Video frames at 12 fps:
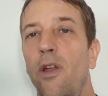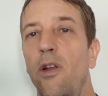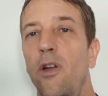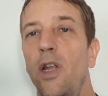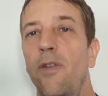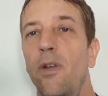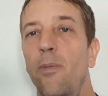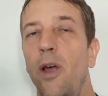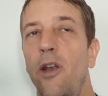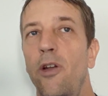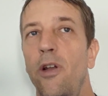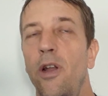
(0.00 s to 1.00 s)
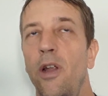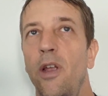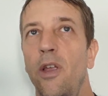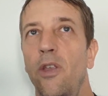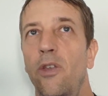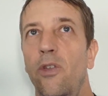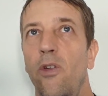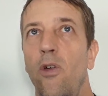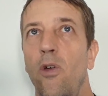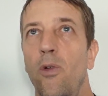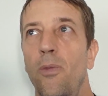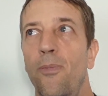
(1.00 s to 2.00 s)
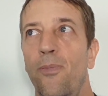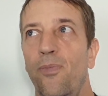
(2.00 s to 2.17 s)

that are even better. So